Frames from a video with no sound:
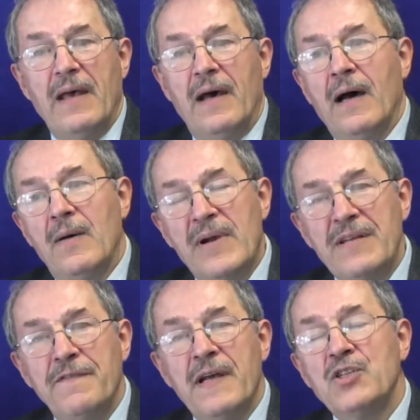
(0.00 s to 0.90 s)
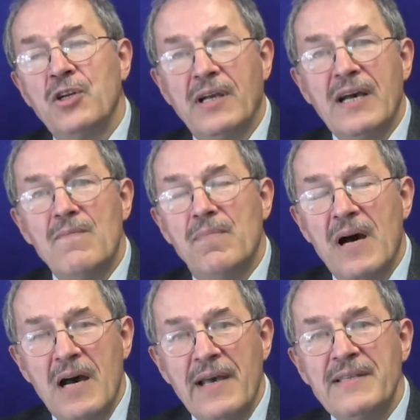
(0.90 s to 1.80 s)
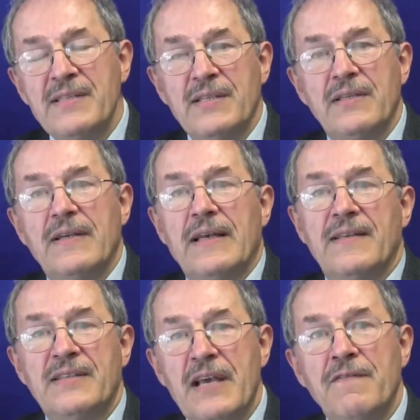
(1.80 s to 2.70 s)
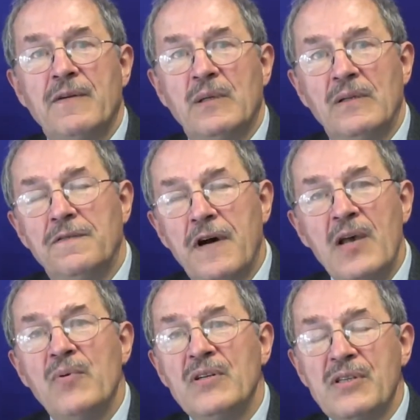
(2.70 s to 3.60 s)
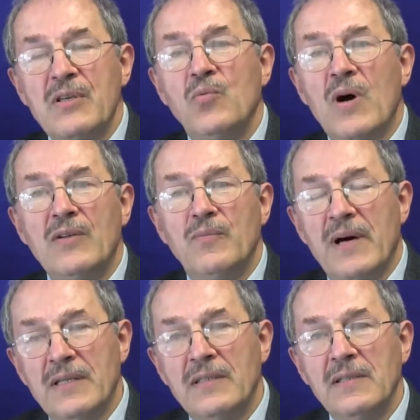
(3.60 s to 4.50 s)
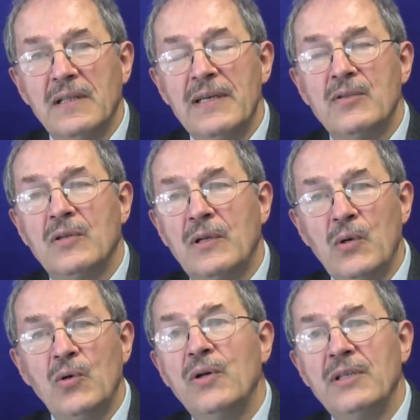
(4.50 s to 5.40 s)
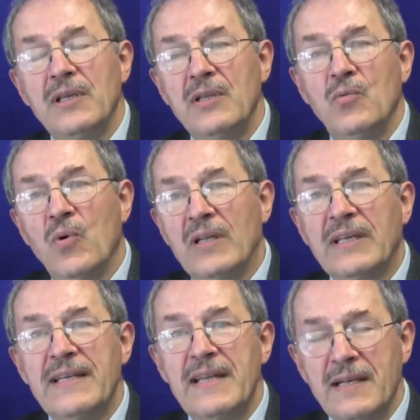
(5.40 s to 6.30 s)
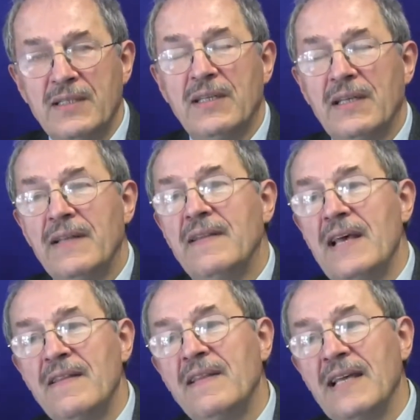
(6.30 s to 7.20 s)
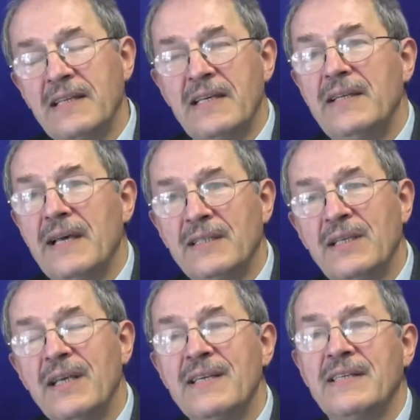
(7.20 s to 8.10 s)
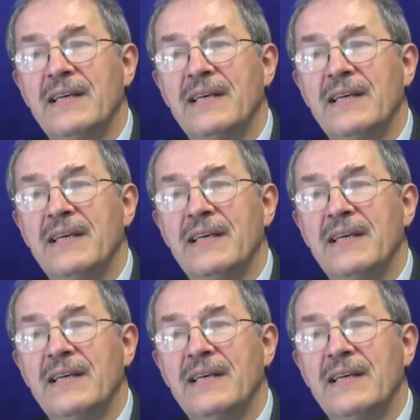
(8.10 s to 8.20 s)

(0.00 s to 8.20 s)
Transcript: manufacturer combines several fibers in one bundle and glue it in one connector, and then that connector is